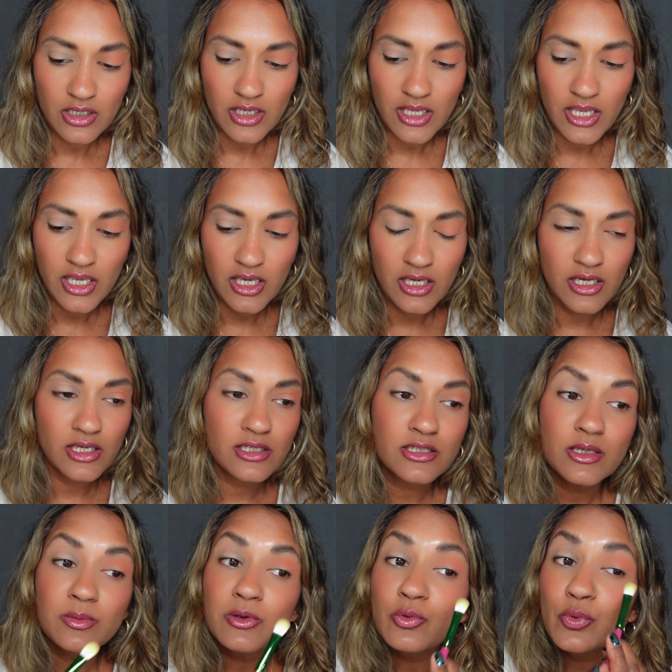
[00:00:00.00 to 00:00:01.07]
and
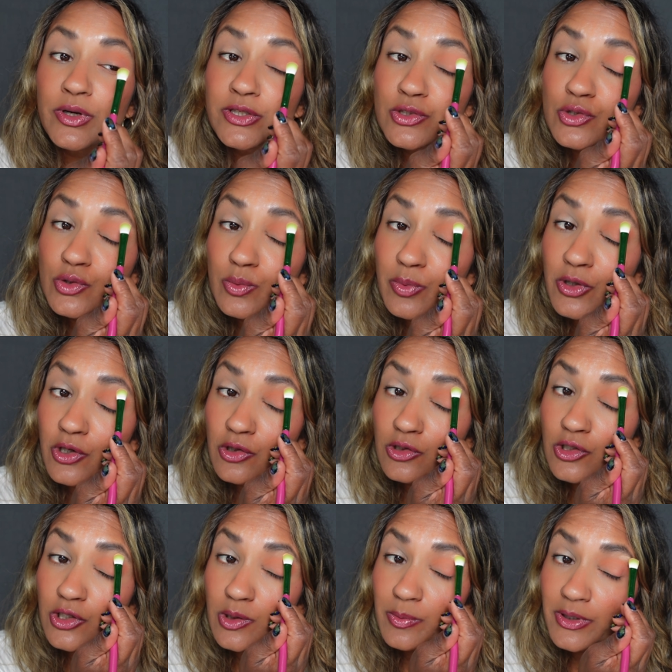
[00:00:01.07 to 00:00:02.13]
I'm going to put a
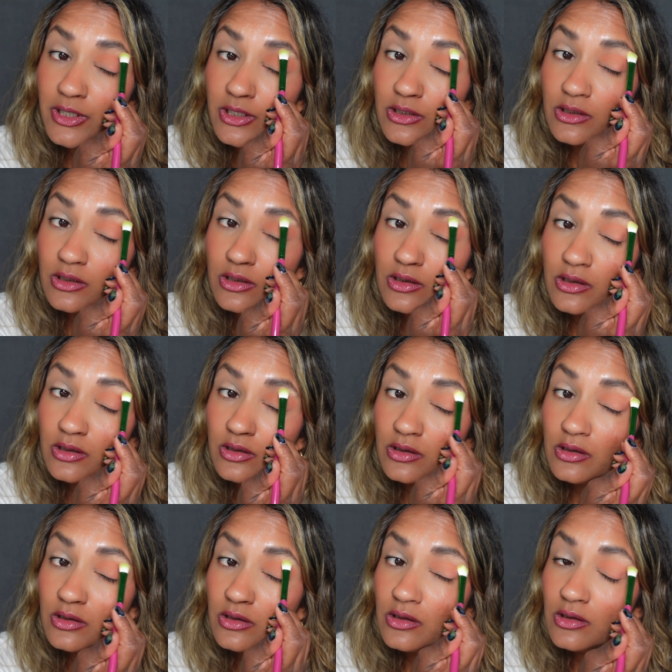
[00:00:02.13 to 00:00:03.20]
little bit
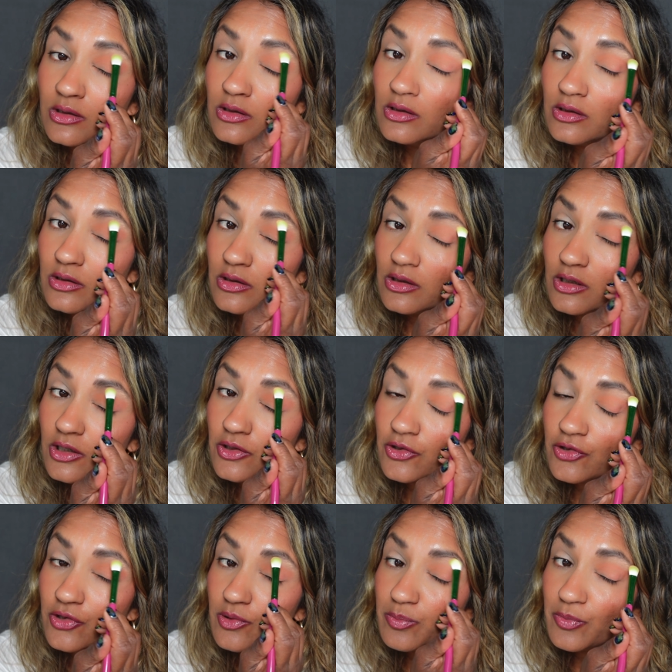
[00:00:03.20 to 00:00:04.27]

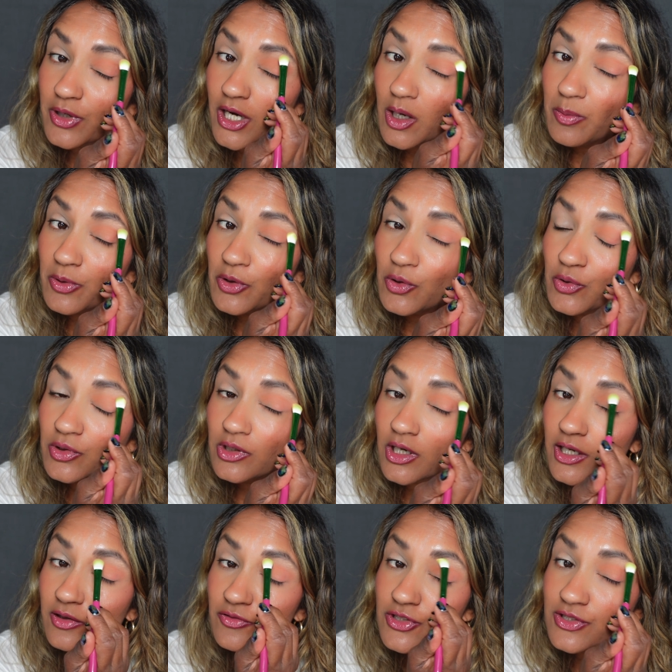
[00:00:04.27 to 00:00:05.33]
under the brow bone,
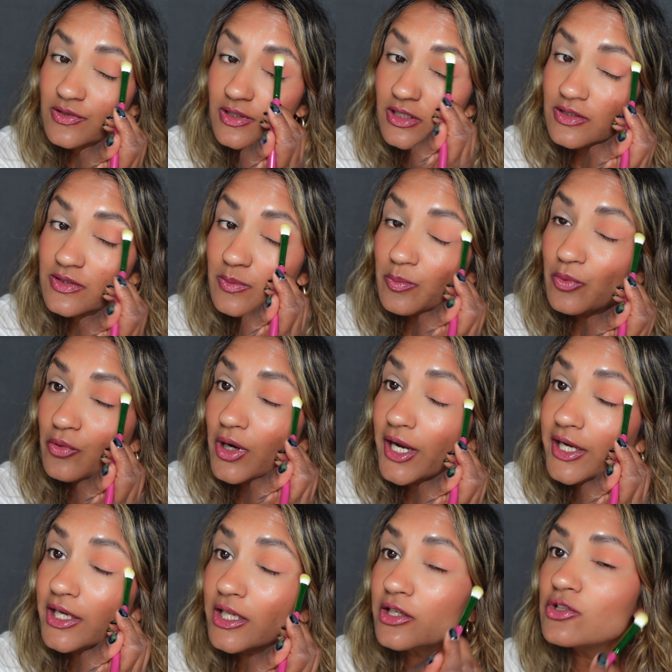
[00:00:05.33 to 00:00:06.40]
kind of just like as a
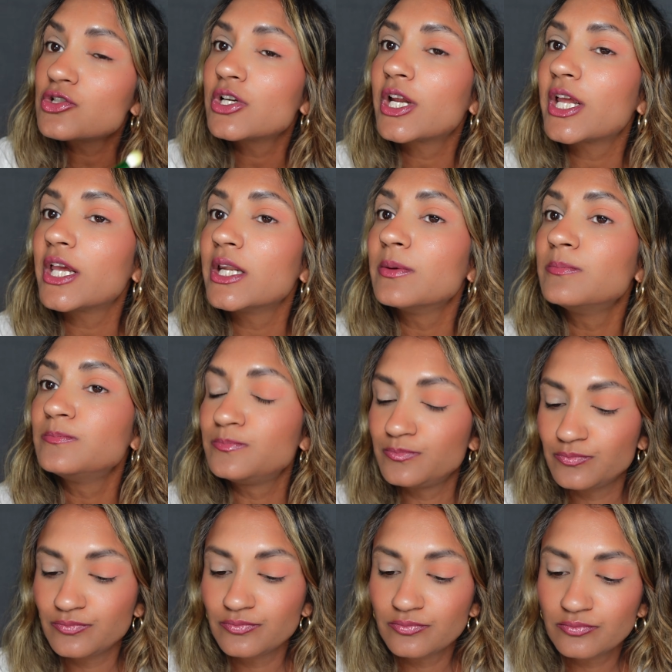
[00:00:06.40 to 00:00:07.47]
brightening shade,
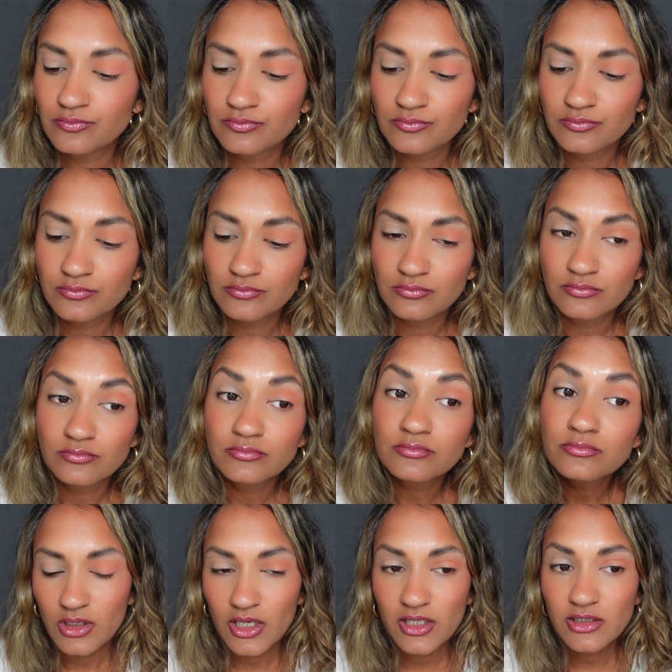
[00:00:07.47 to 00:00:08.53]

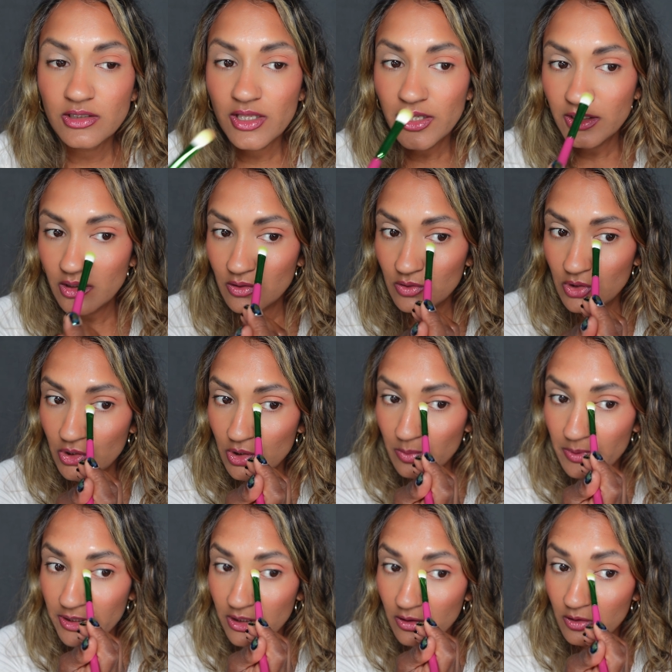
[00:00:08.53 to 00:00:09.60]
and then a little
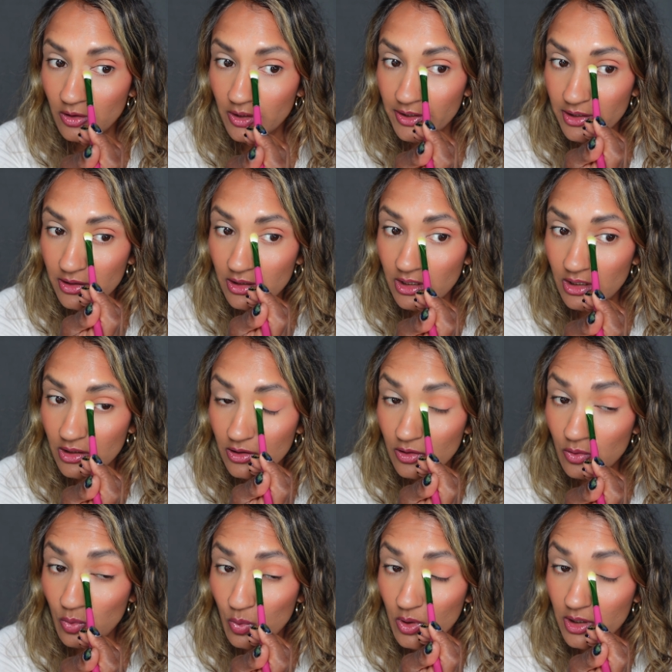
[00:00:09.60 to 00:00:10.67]
bit on the inner
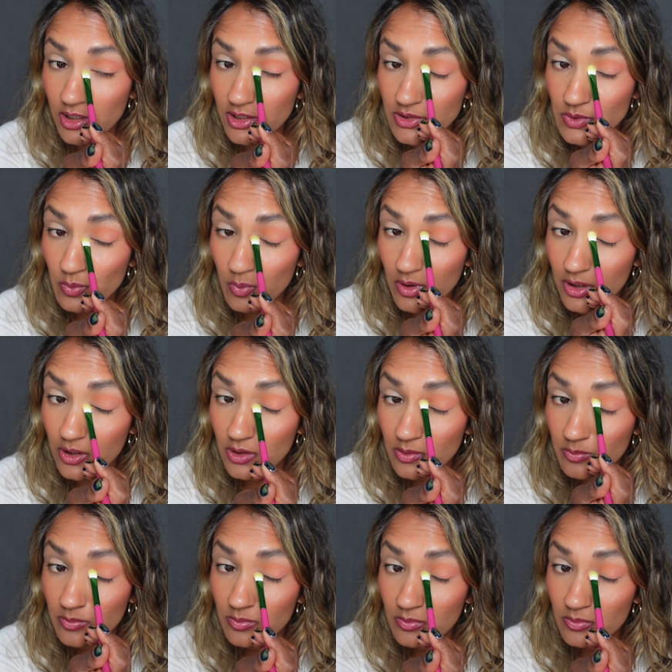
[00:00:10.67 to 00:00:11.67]
corner as well.